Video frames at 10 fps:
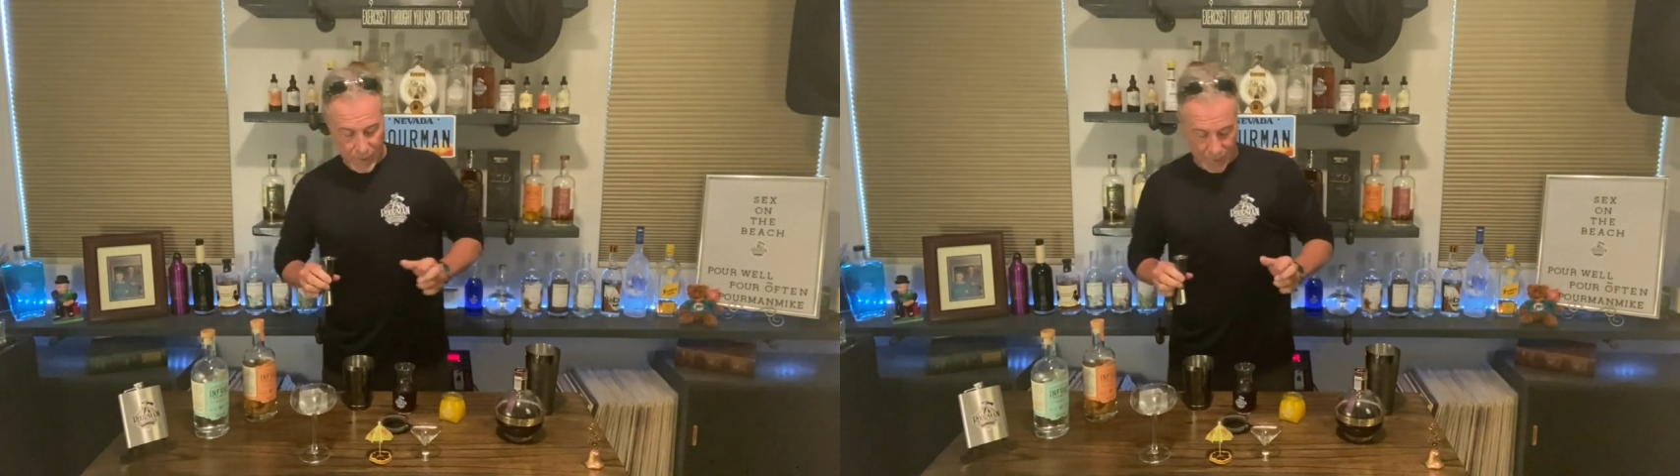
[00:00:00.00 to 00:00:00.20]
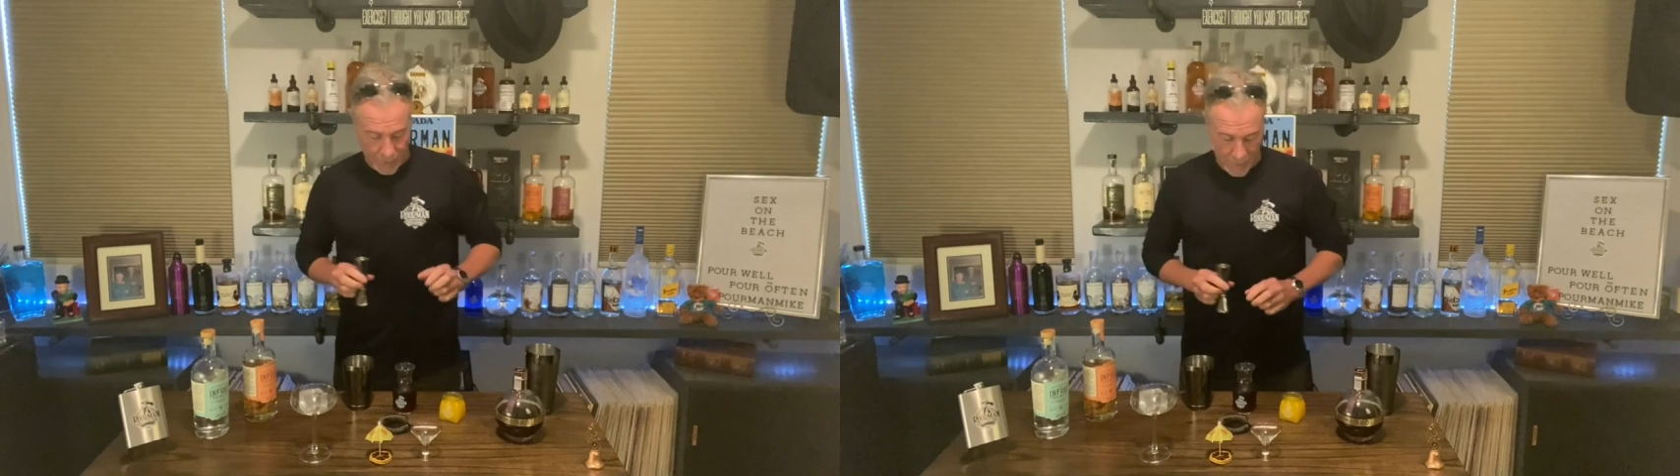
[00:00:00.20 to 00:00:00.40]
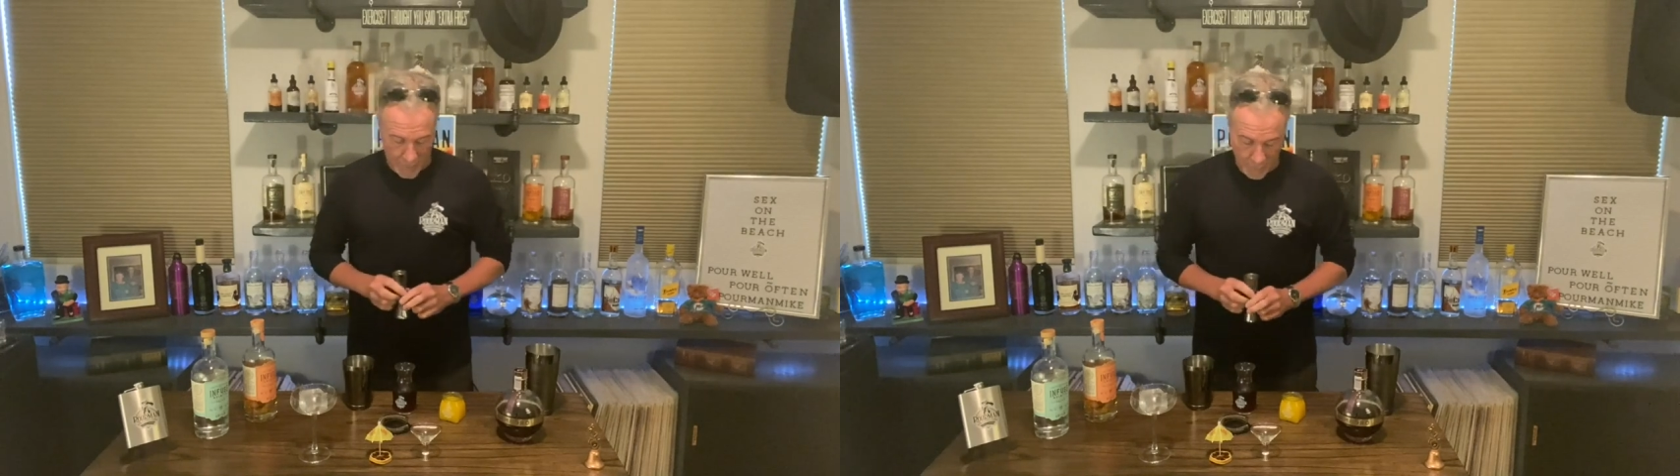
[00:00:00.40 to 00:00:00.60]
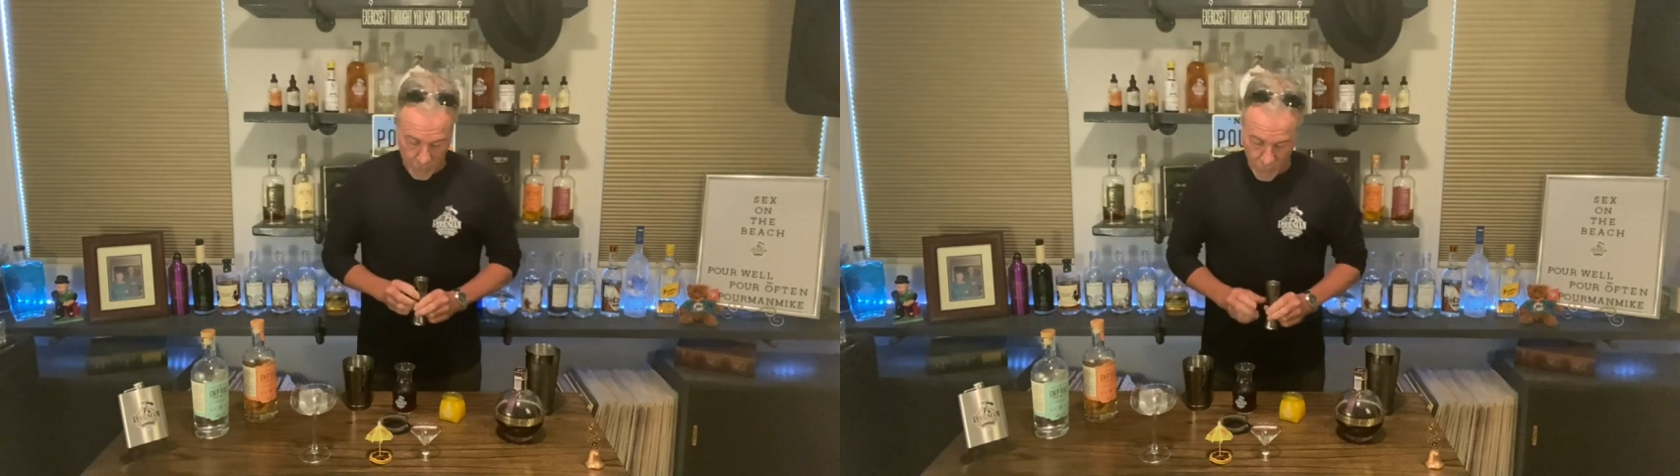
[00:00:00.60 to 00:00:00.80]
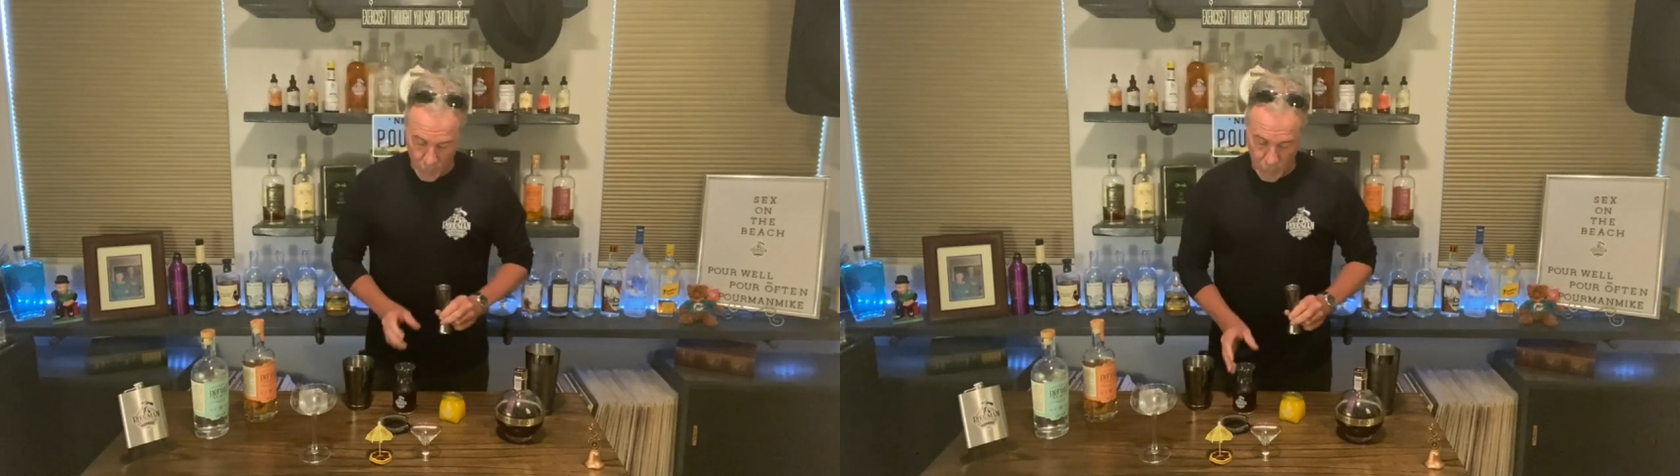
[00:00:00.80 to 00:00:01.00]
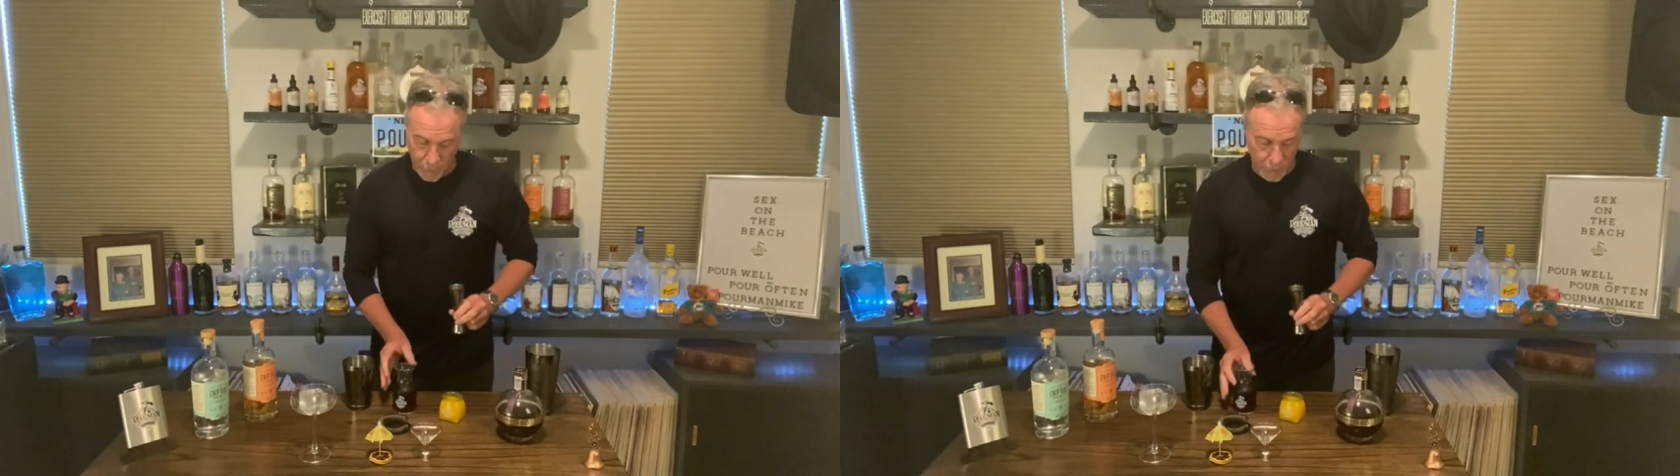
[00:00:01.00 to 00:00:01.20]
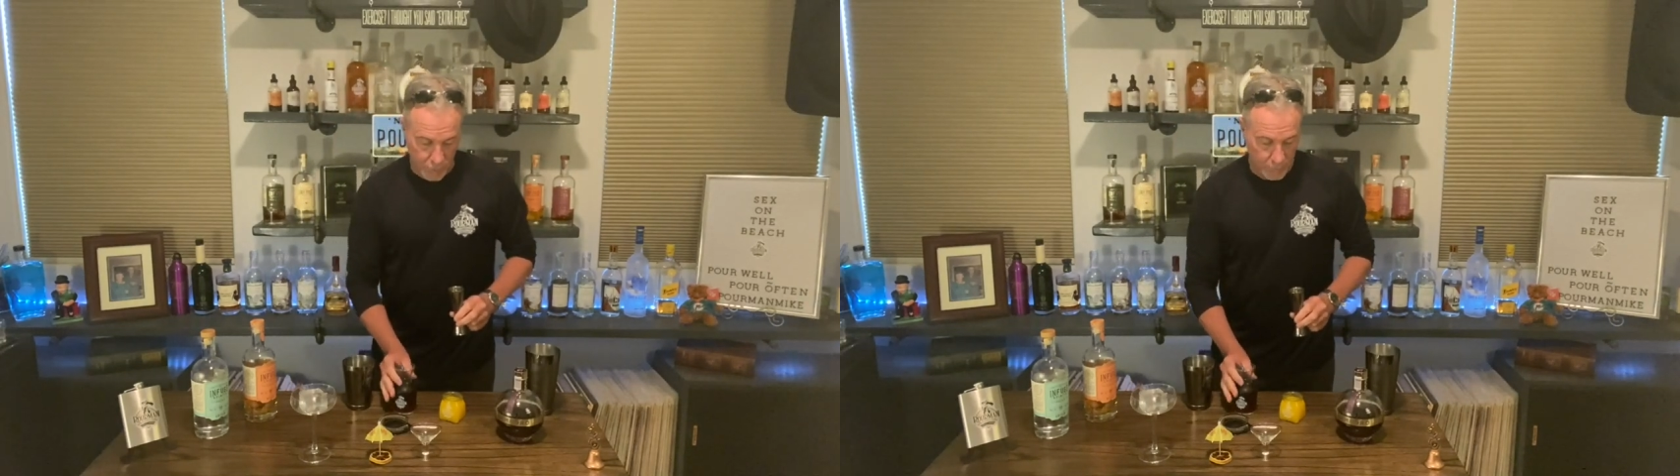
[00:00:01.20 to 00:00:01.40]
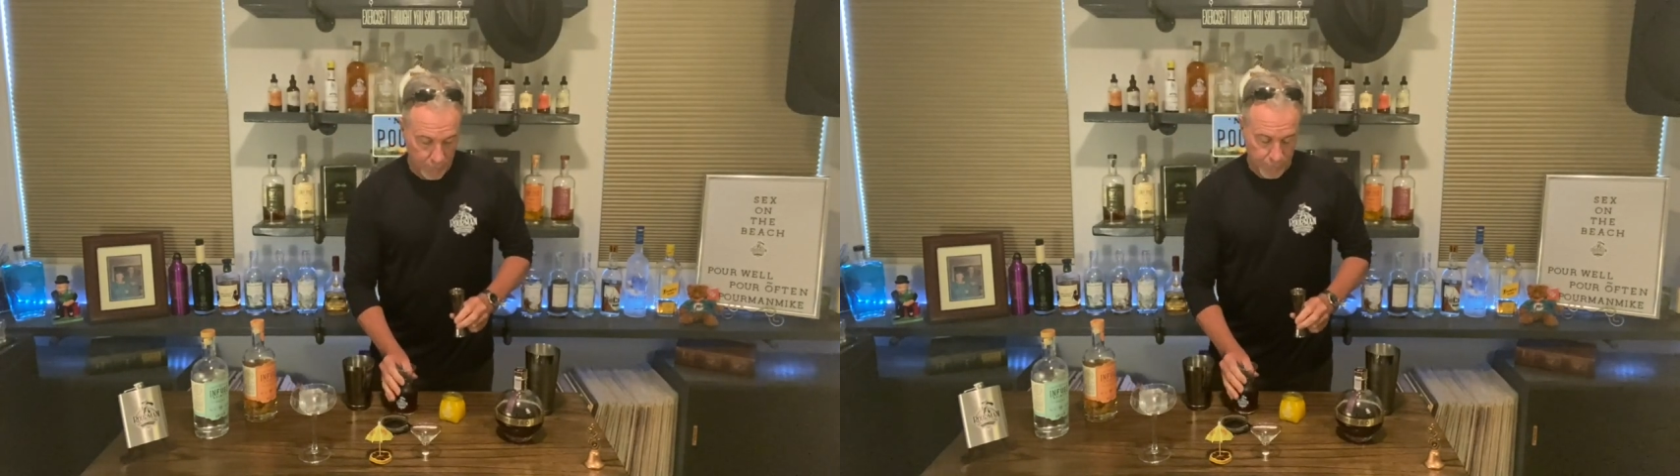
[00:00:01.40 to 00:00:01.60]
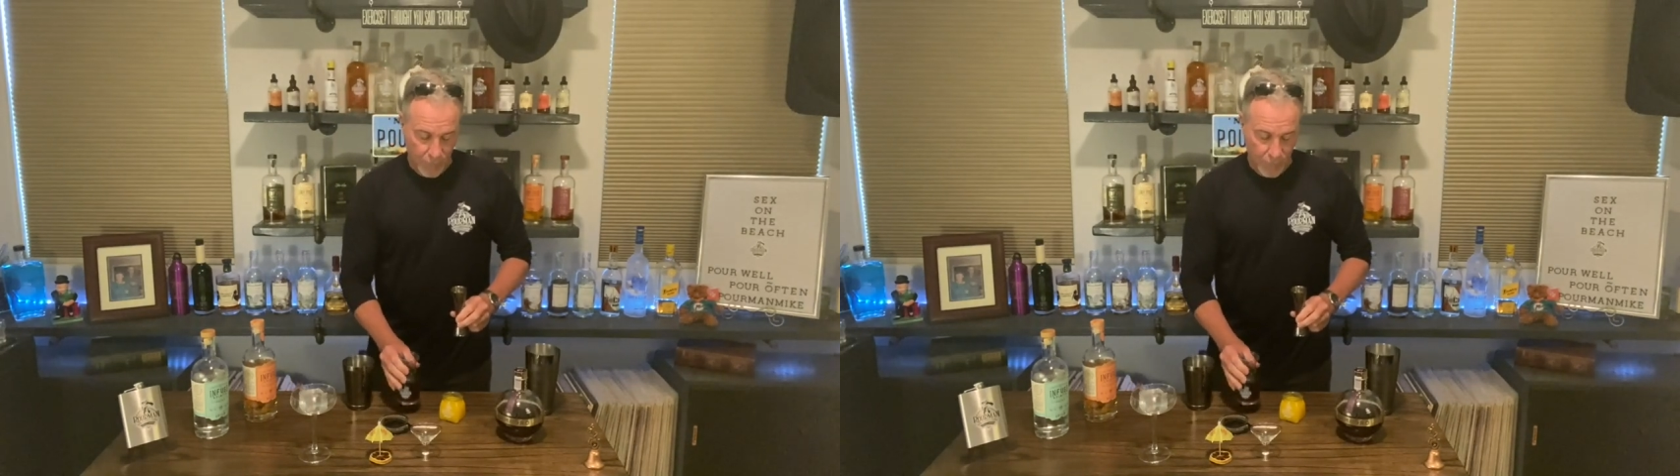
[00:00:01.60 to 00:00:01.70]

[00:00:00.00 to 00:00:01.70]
Uh, we're gonna do